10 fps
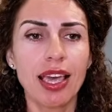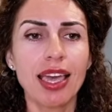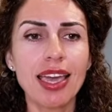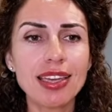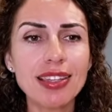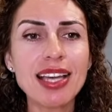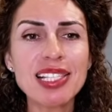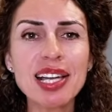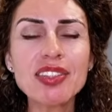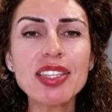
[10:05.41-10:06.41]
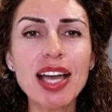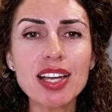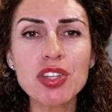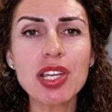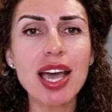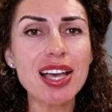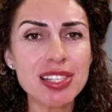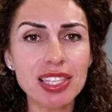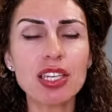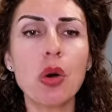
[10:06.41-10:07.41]
And I started actually
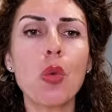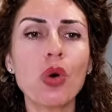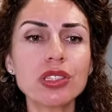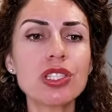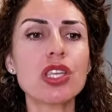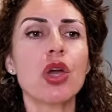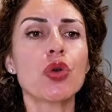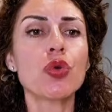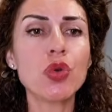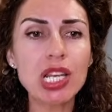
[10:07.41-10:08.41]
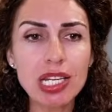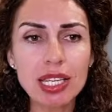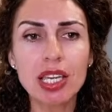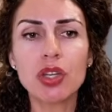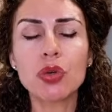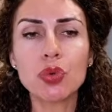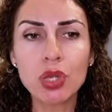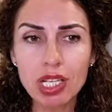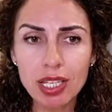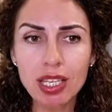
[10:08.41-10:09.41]
asking what is really,
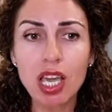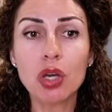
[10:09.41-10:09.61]
really,